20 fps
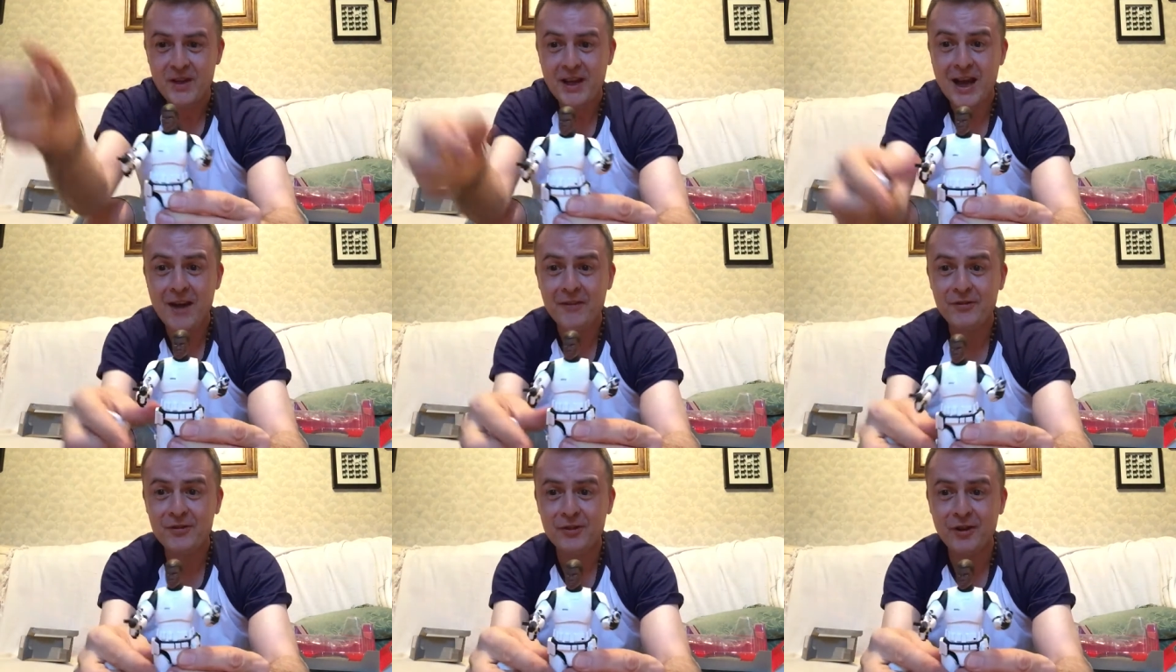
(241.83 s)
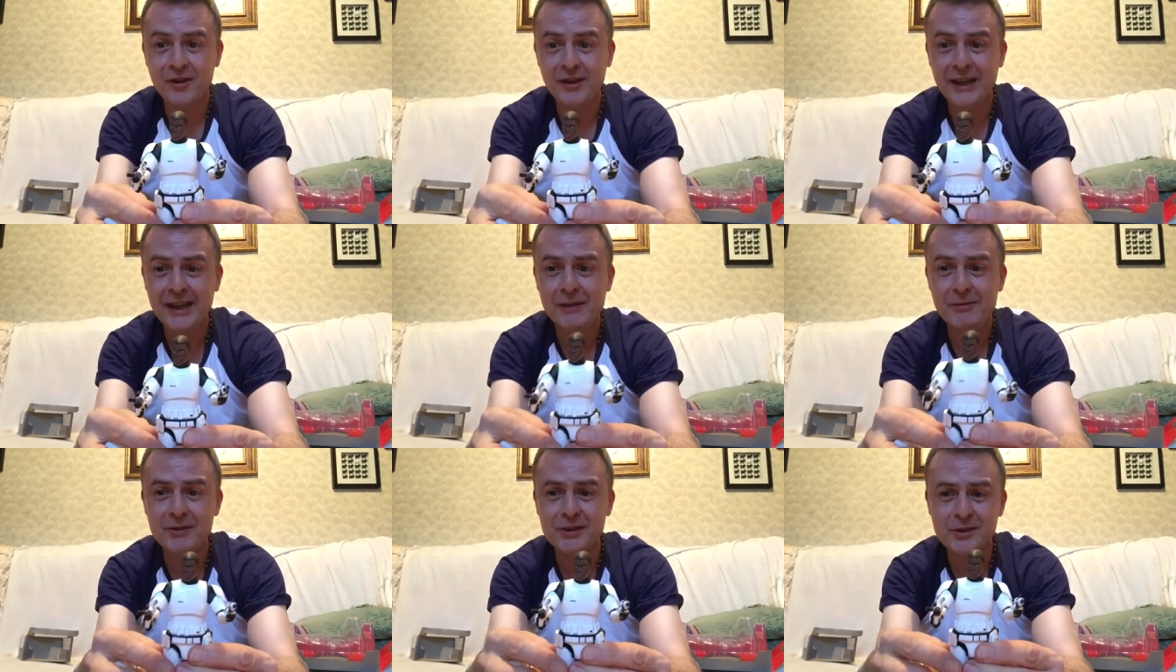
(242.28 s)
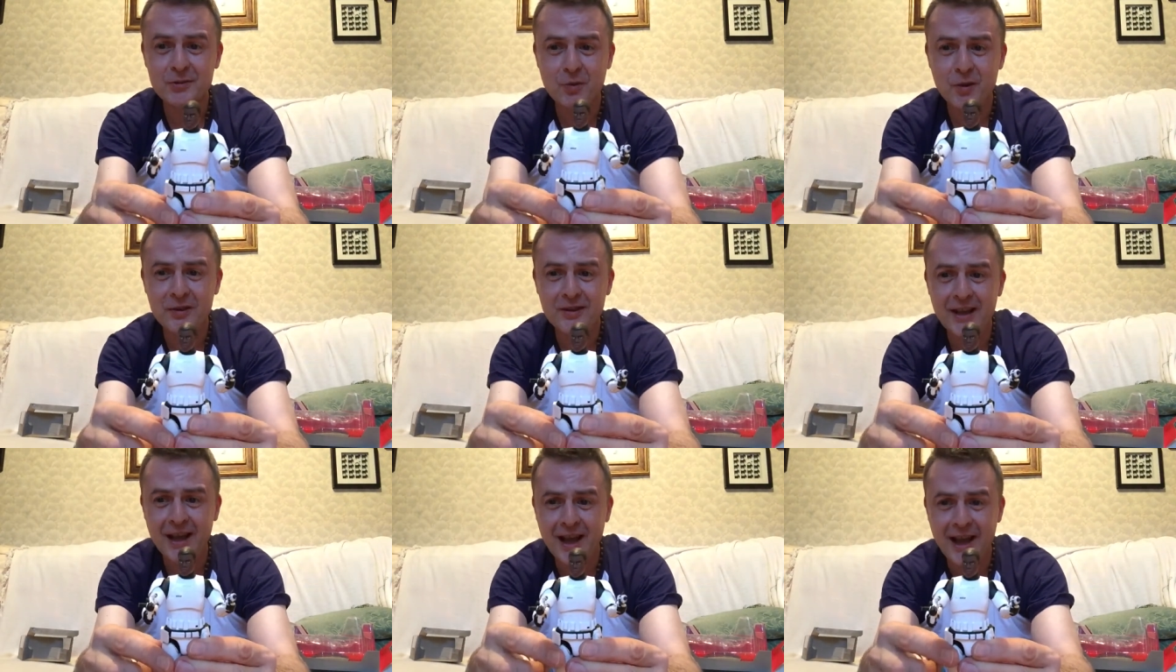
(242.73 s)
After all, he was
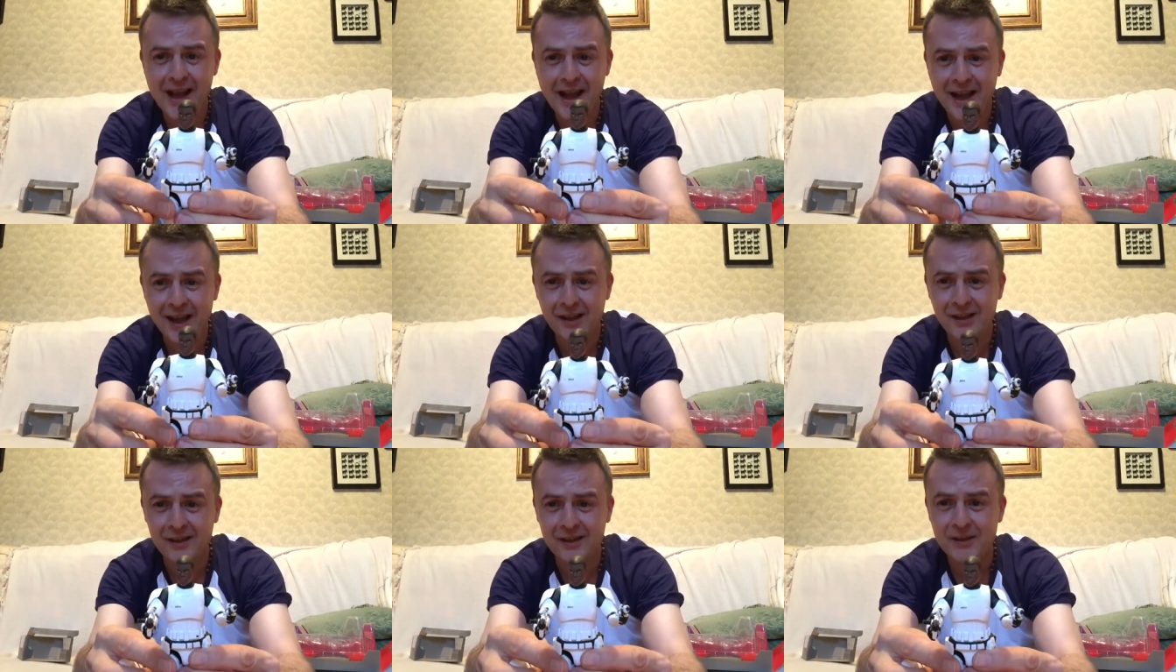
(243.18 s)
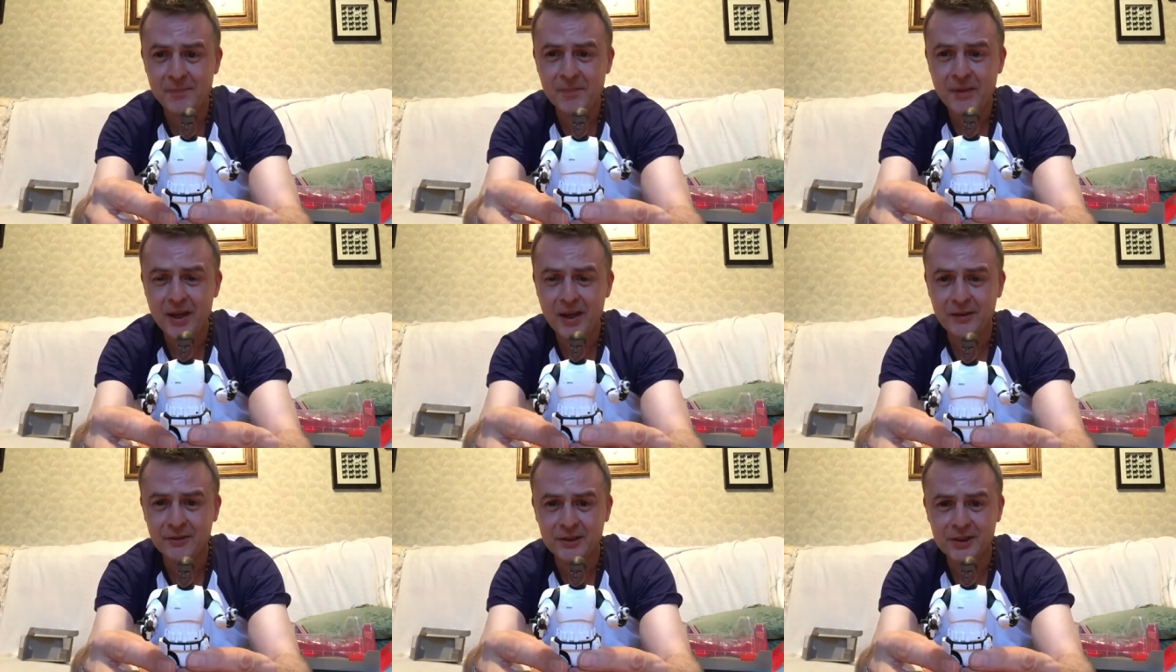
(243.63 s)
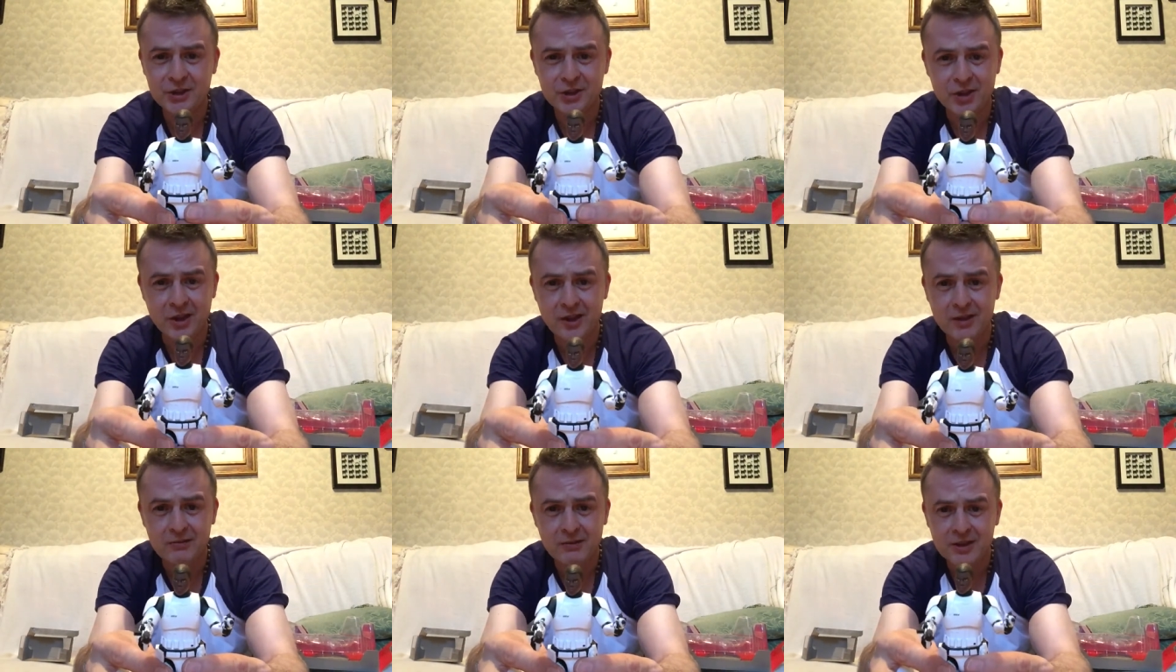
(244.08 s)
one hell of a
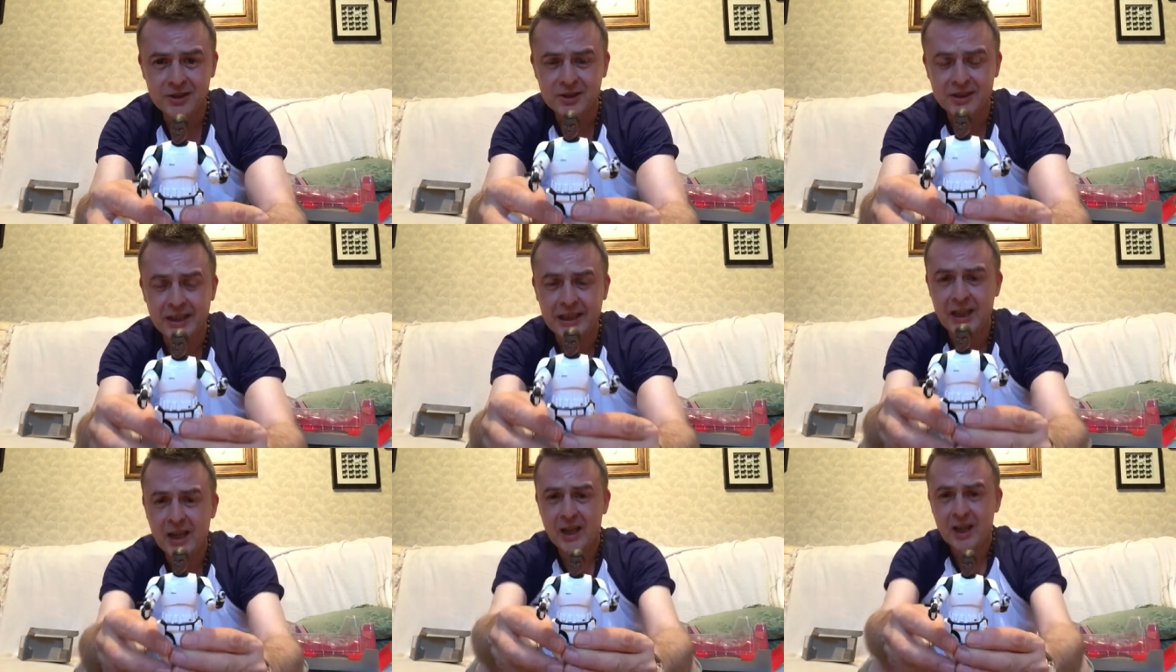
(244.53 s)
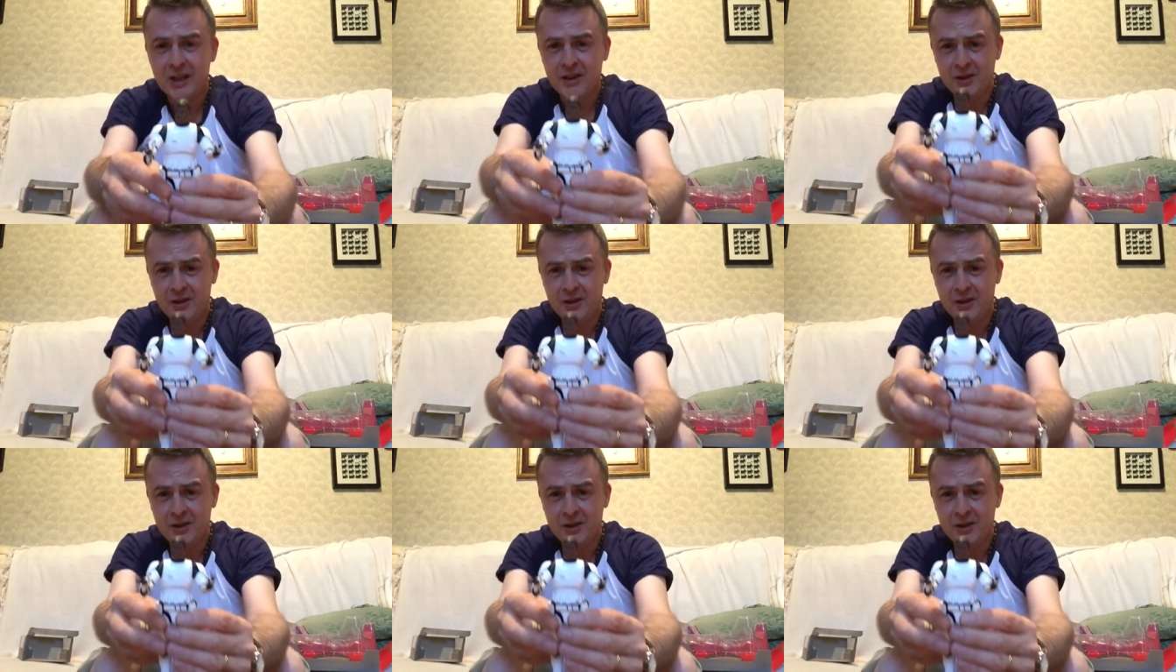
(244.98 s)
shot, wasn't he?